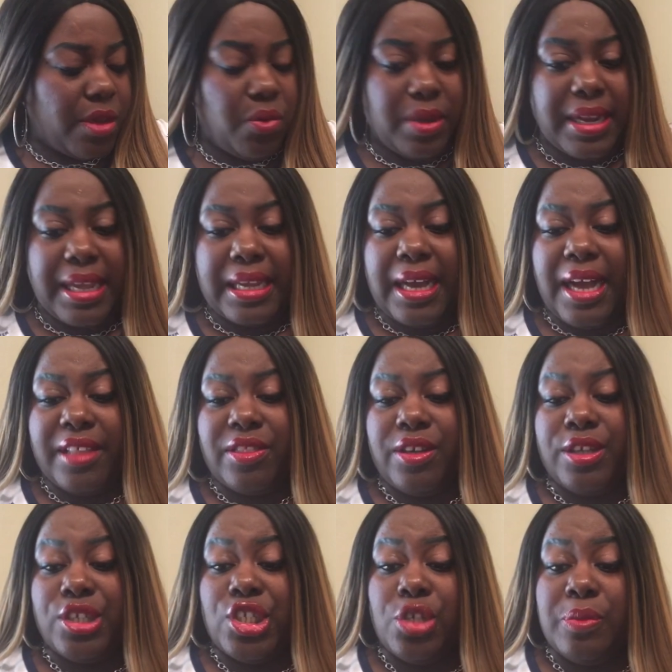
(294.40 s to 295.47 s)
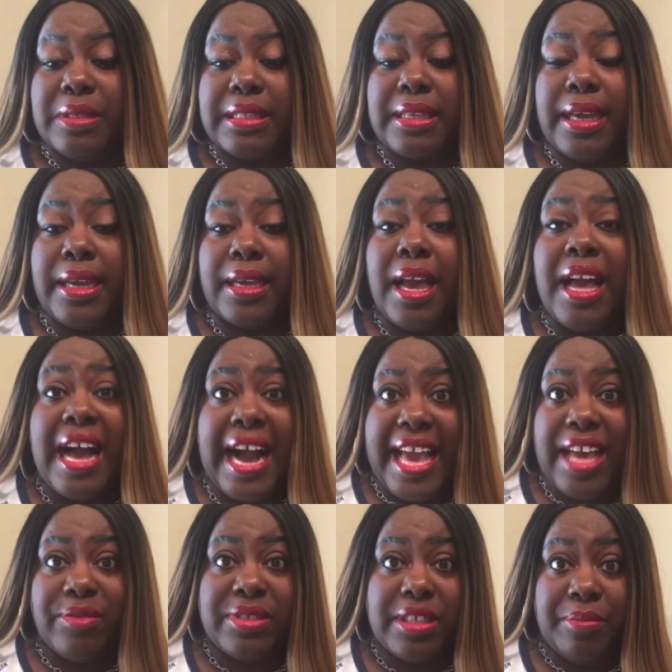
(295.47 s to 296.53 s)
when I got there, she was like, I
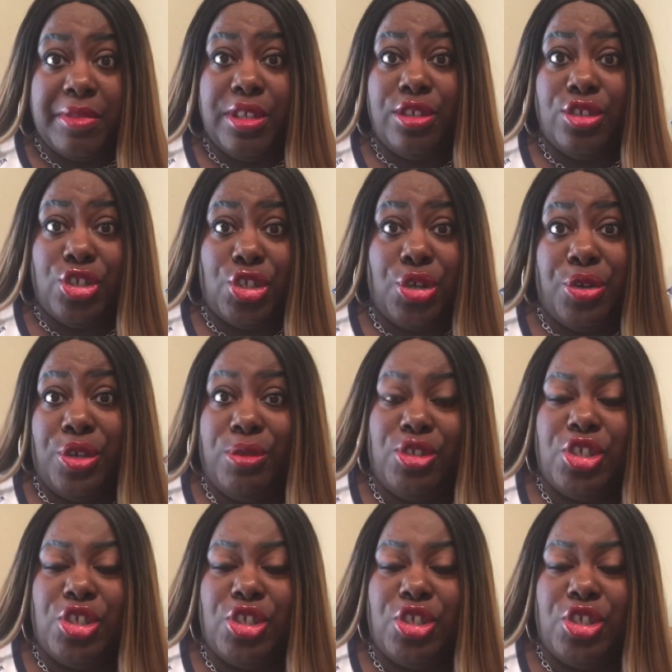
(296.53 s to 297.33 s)
have something to show you.